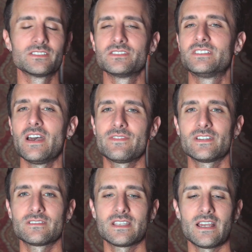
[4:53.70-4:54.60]

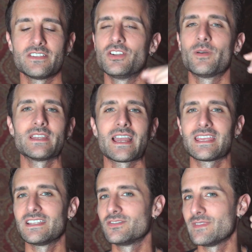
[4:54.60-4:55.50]
definitely, you know, I
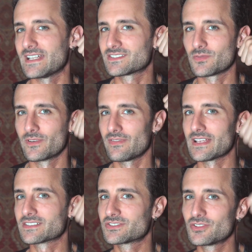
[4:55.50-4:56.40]
can't do that sort of
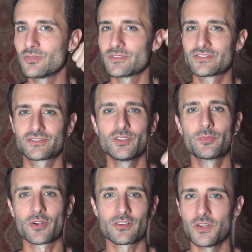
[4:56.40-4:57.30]
like
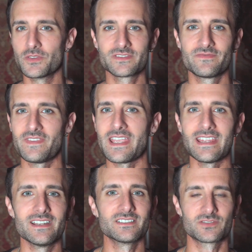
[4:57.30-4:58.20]
super close
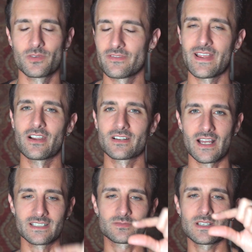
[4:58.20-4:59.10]
fade sort of
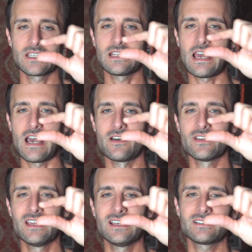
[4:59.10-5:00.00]
haircut. So I need to have
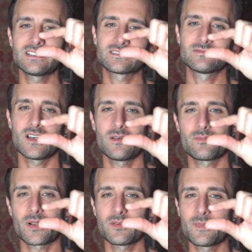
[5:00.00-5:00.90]
at least
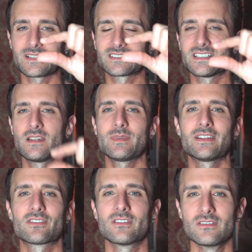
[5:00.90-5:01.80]
probably about a
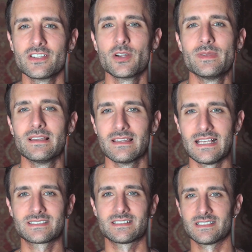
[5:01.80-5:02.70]
centimeter or a little bit
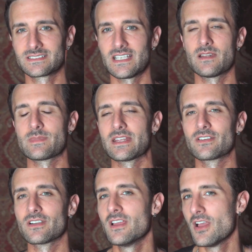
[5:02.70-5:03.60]
less than a
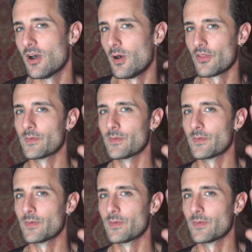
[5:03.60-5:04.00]
centimeter all the